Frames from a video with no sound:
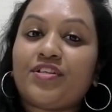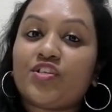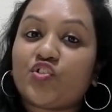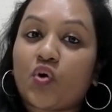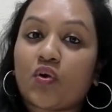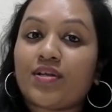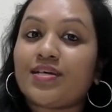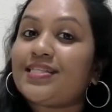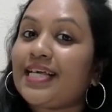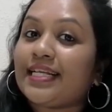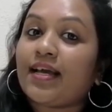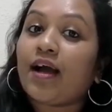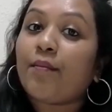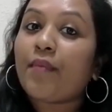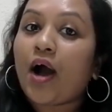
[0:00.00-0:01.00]
disorders
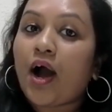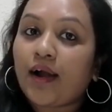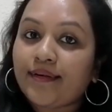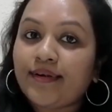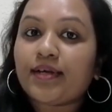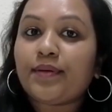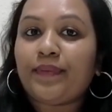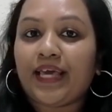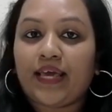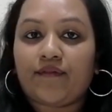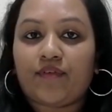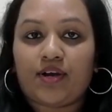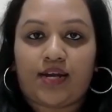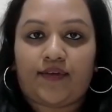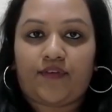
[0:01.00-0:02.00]
that come under
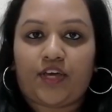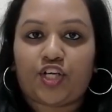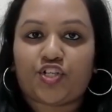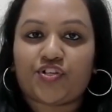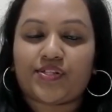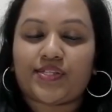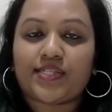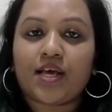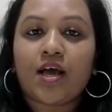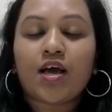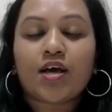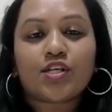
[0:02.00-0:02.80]
behavioral deviations?